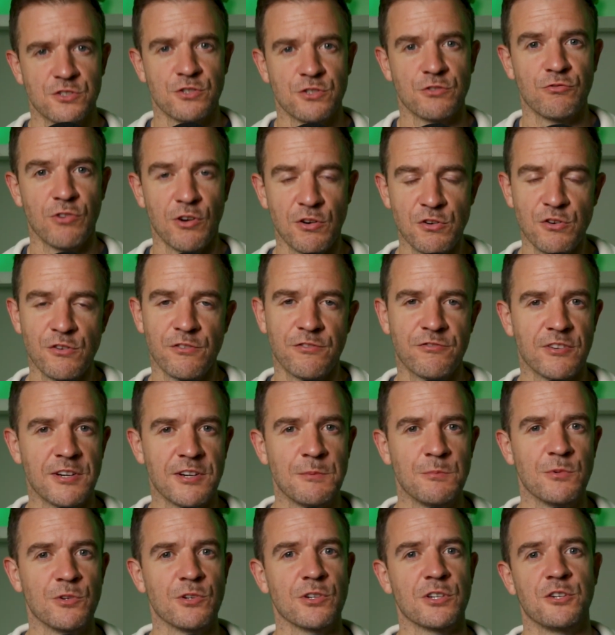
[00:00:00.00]
to grow your
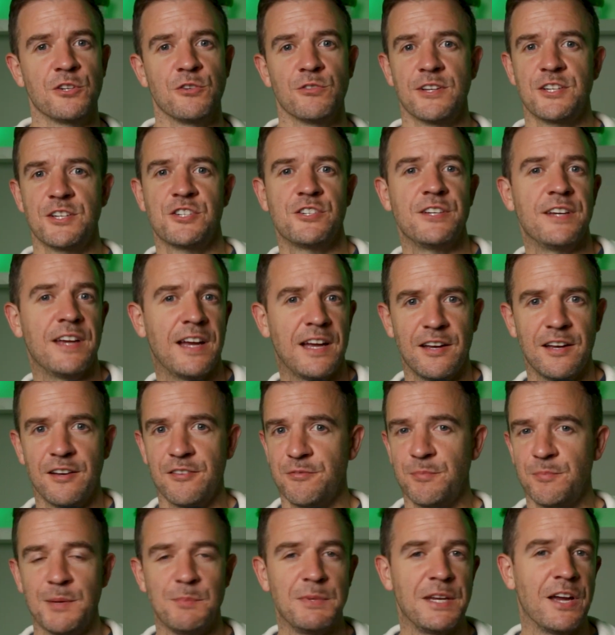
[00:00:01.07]
framework, you'll actually have
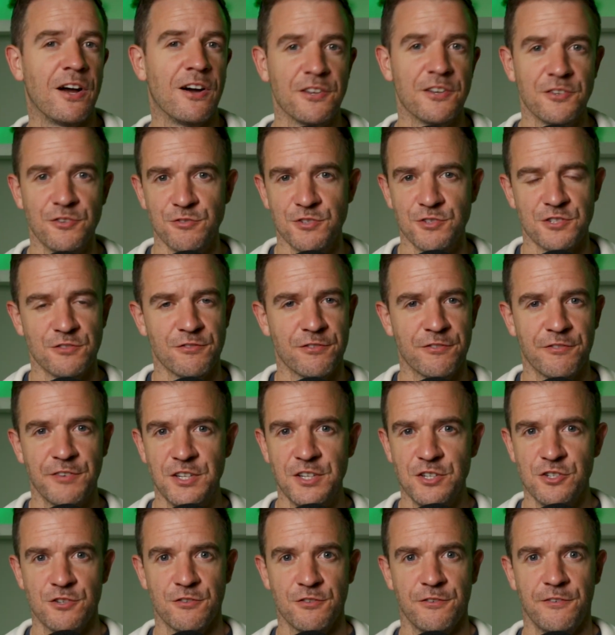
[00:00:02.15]
maybe hundreds of
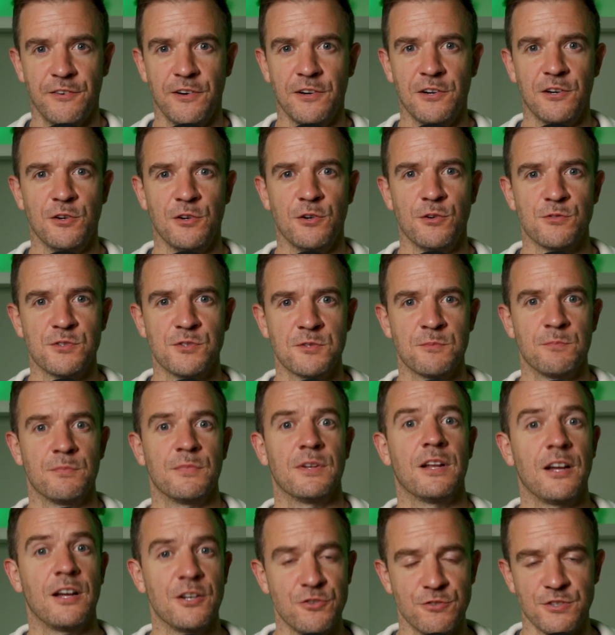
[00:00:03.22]
feature files,
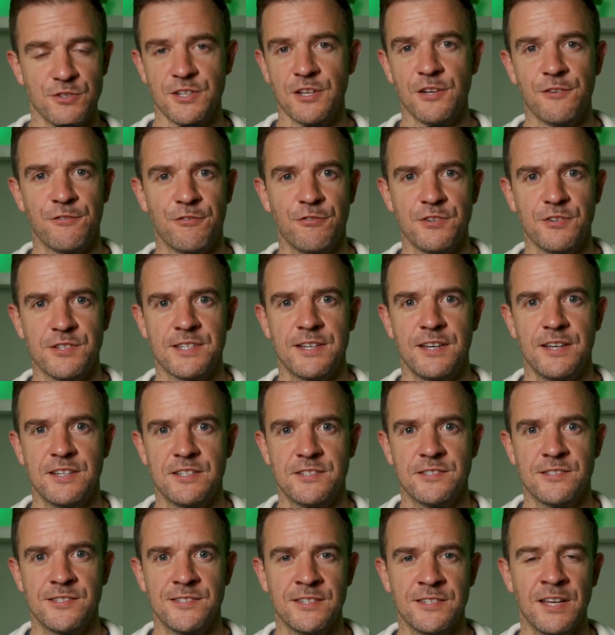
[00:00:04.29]
hundreds of different
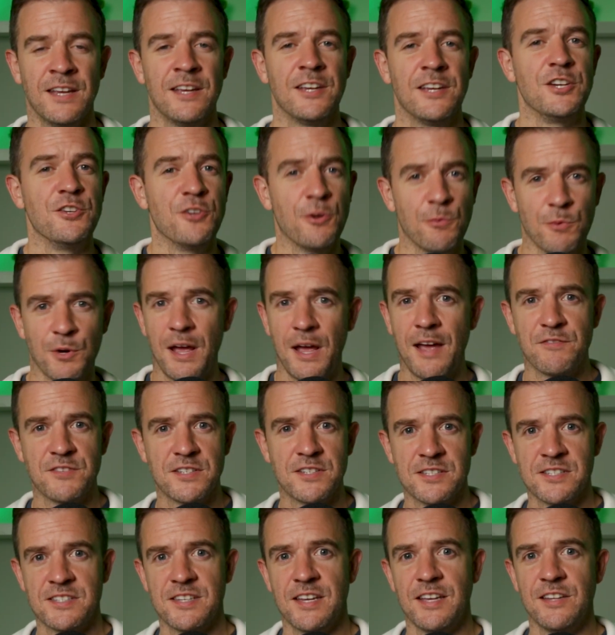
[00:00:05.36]
tests. You don't want to have to
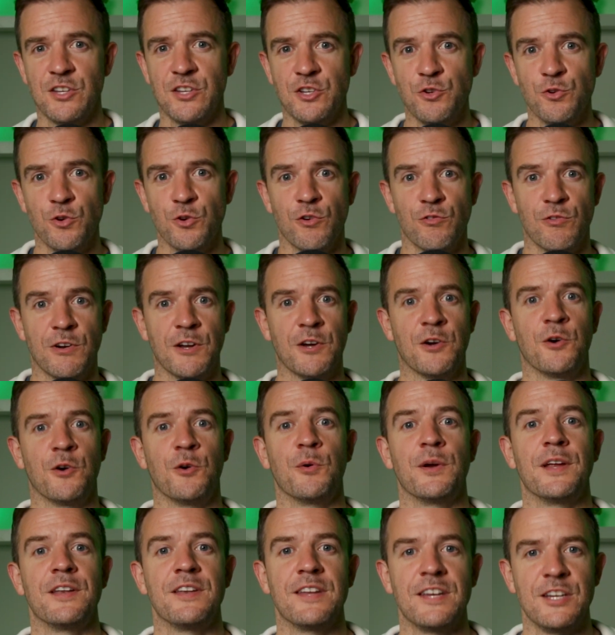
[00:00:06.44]
set the URL
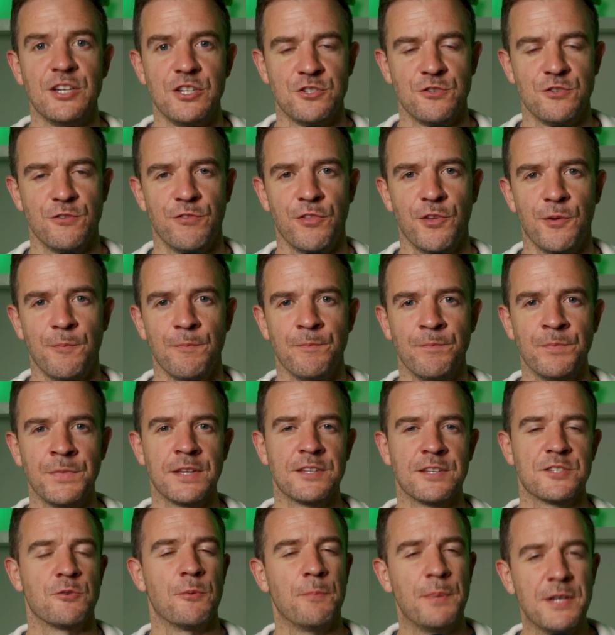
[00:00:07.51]
in each of them.
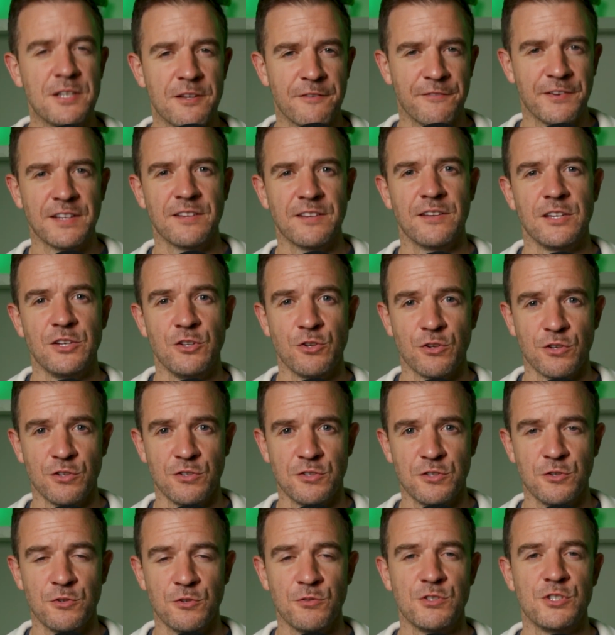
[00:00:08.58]
So a better thing that you could
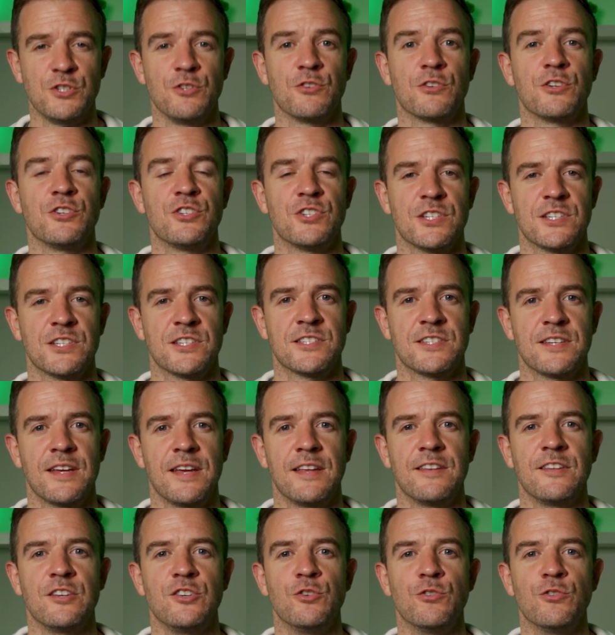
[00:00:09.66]
do is you can just
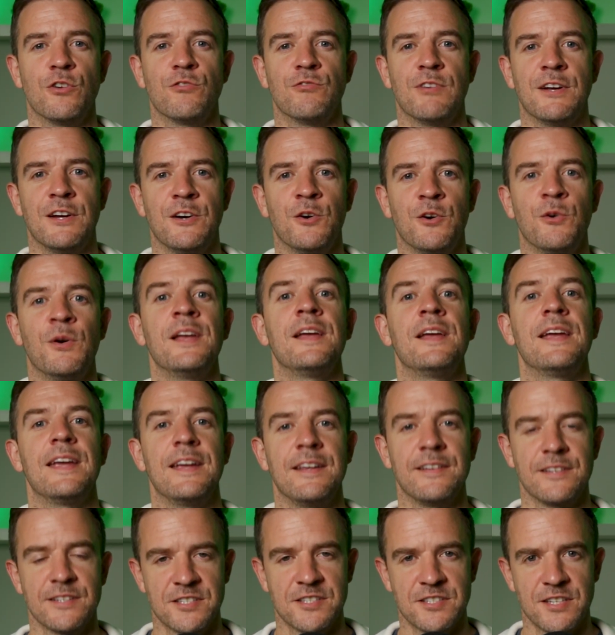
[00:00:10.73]
set the URL
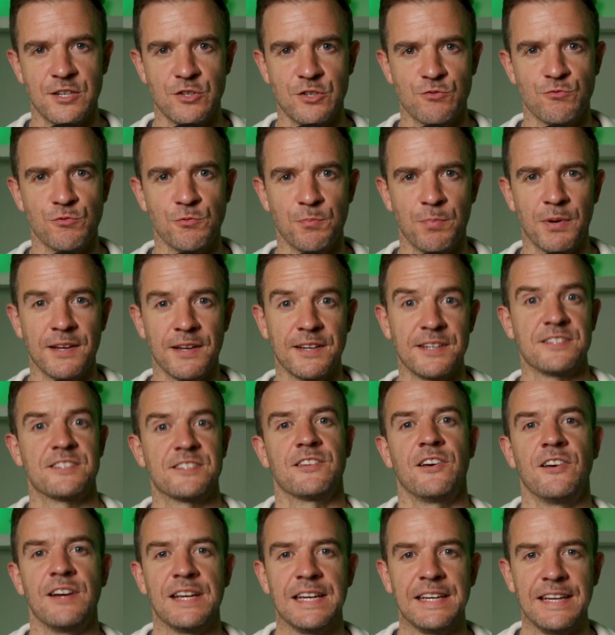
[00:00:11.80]
in a central place,
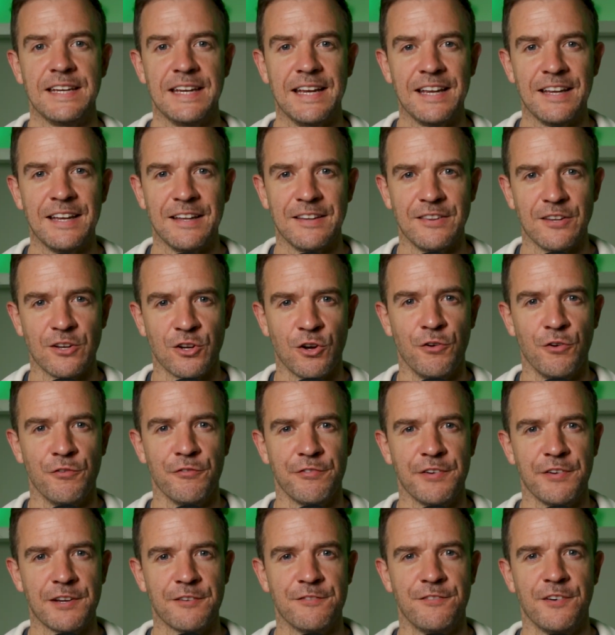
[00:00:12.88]
i.e. in the
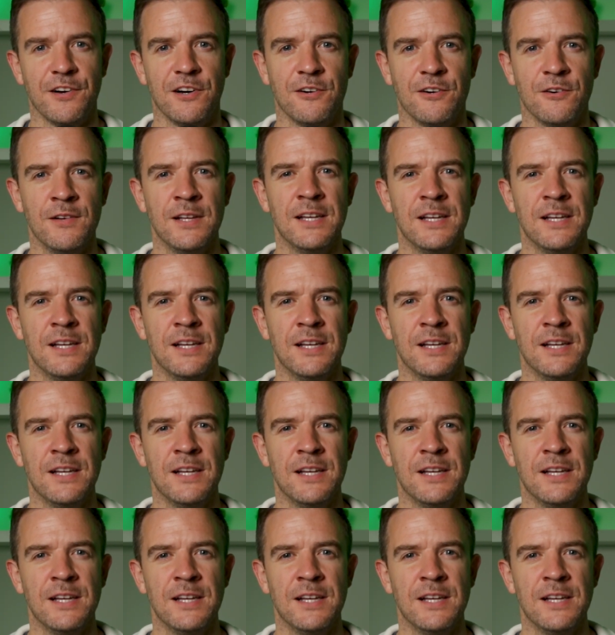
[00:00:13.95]
config file.